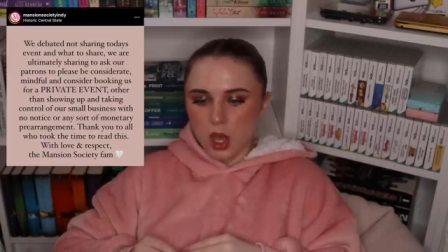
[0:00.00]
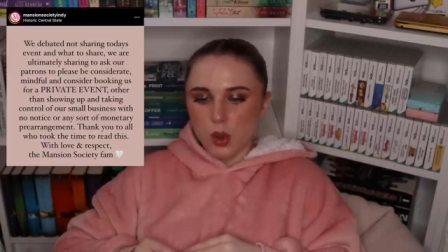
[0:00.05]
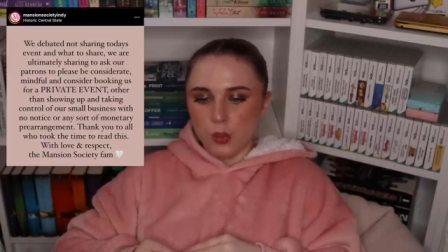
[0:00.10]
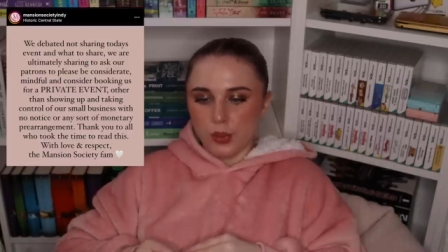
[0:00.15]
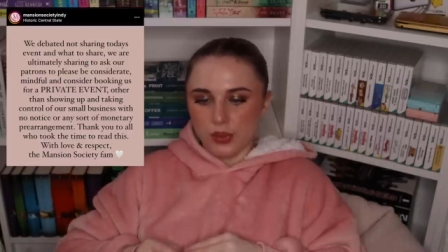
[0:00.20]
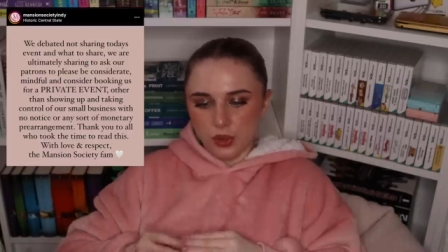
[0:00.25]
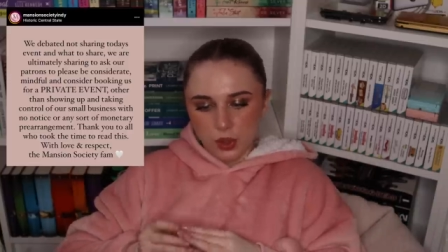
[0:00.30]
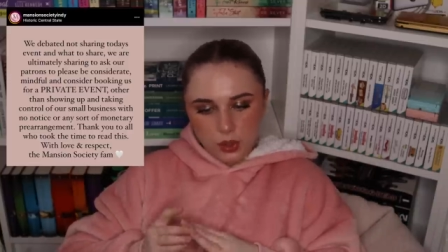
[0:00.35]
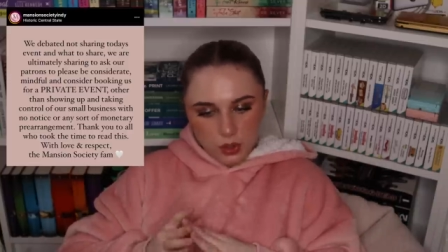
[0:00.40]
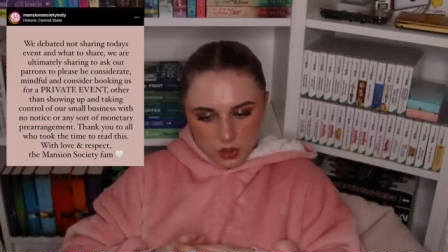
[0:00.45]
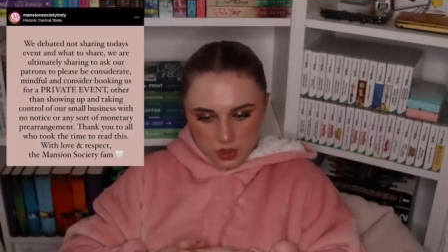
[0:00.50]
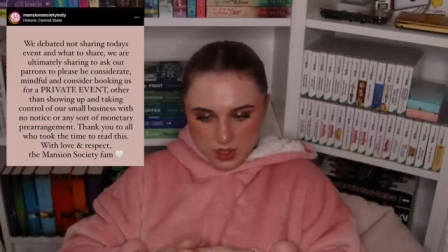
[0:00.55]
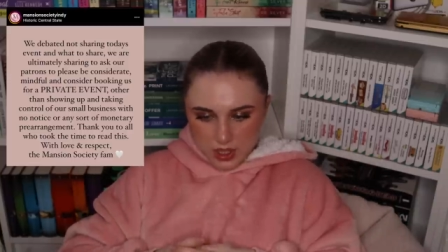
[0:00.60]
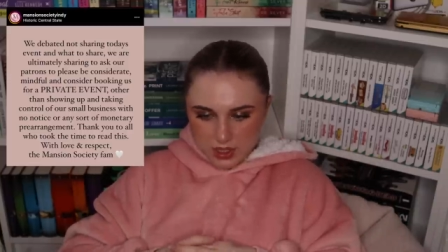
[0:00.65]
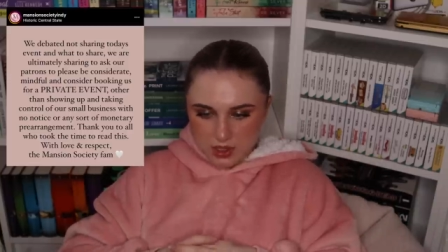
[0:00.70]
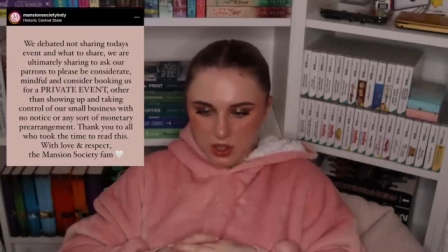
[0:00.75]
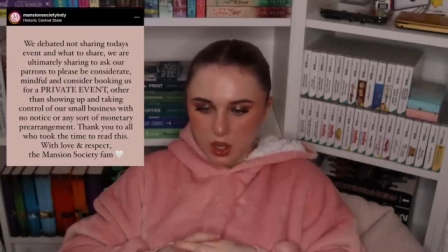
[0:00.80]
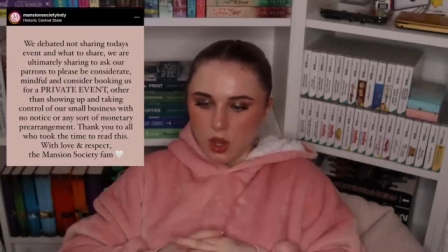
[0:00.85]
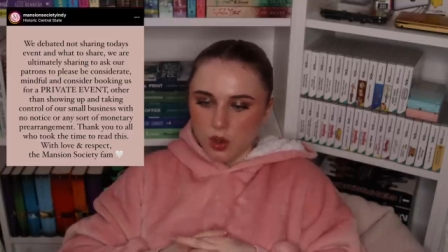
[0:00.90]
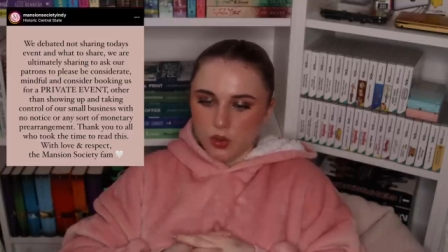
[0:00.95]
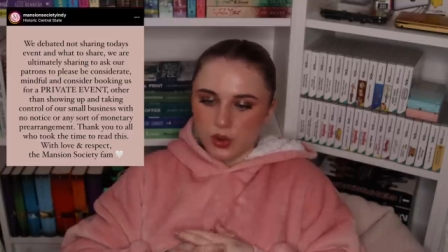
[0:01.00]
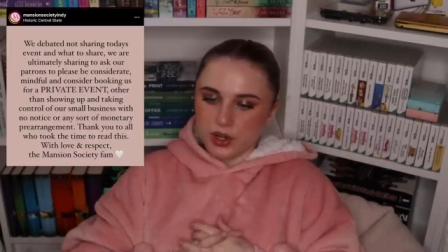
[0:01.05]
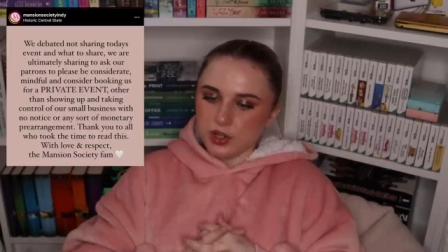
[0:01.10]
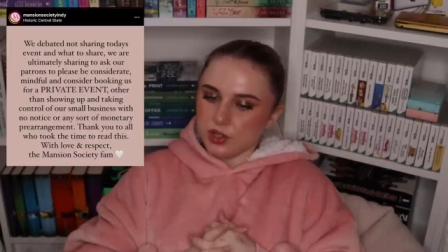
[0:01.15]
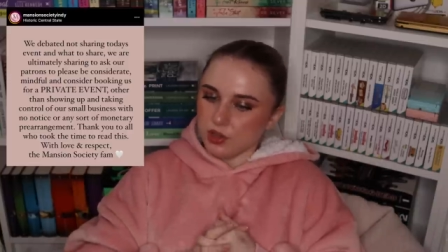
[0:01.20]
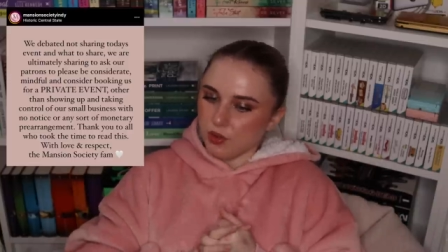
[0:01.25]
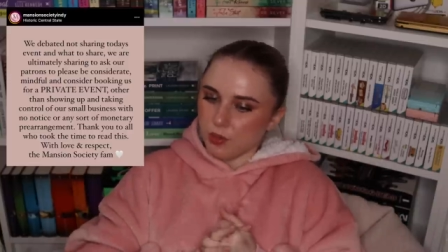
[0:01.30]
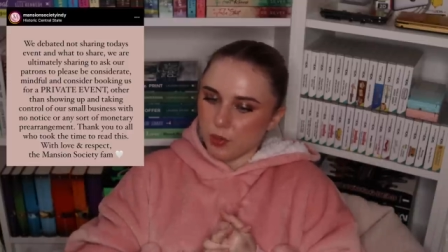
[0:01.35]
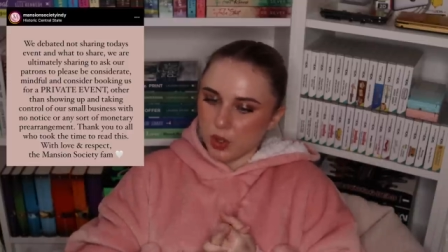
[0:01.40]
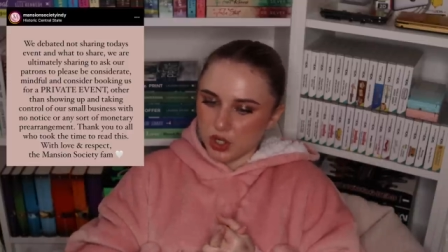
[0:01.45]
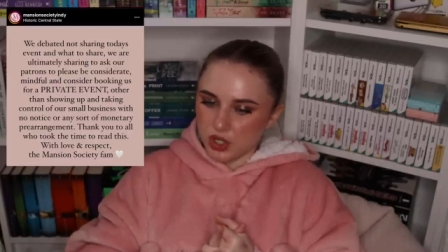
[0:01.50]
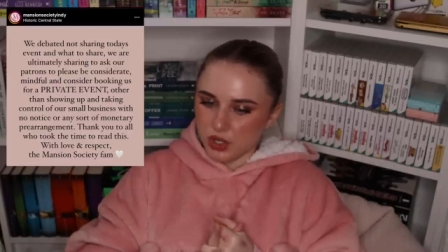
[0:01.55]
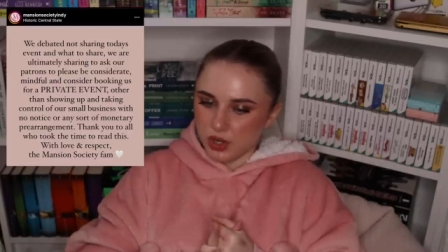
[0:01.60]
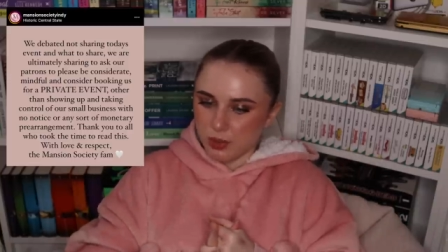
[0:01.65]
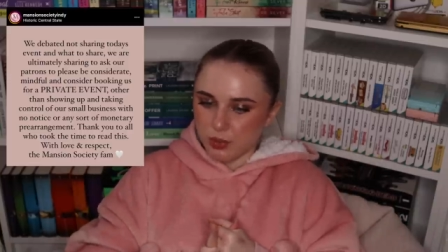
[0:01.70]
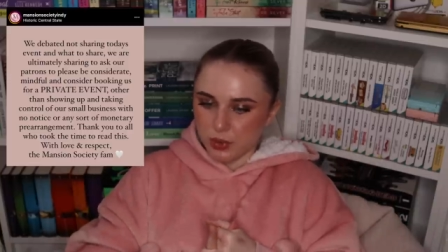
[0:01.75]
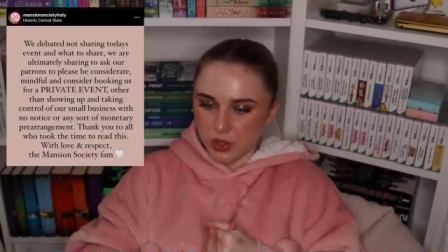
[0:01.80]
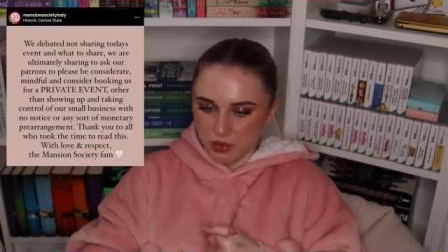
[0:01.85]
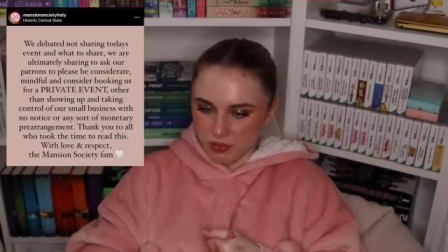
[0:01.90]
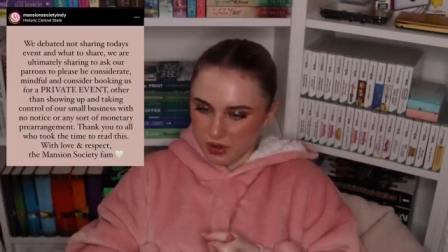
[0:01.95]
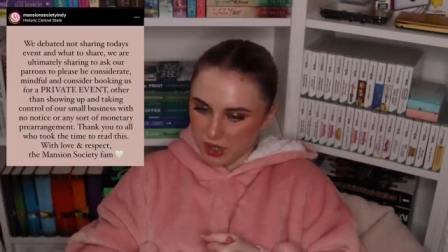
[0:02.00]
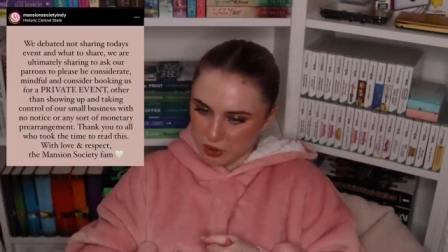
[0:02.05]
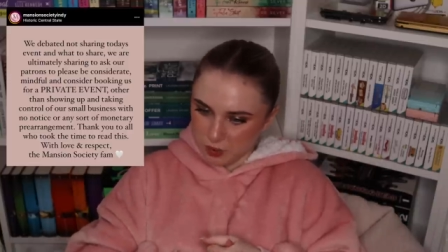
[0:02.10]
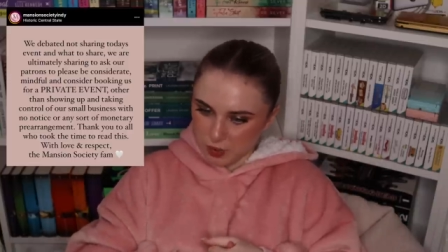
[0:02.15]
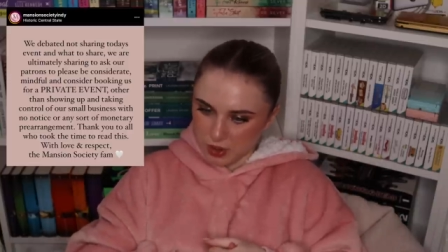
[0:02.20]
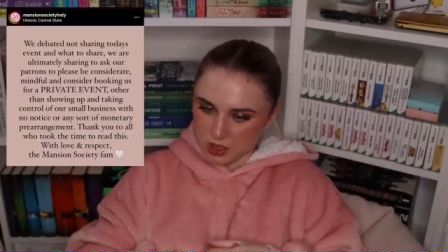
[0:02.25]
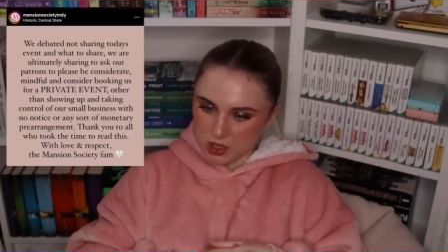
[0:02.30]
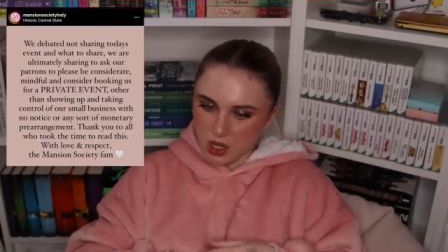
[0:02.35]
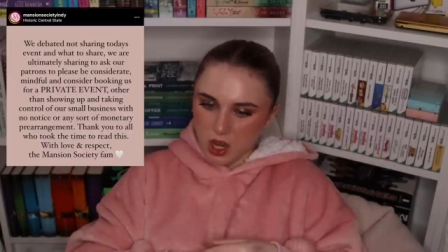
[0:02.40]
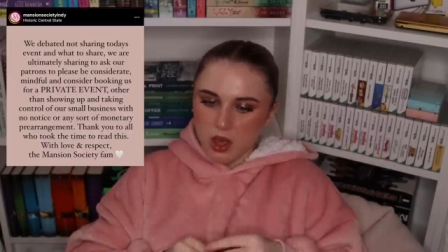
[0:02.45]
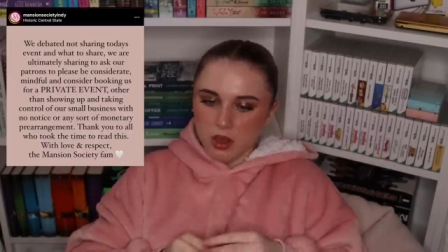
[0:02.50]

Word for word: with no notice or any sort of monetary pre-arrangement.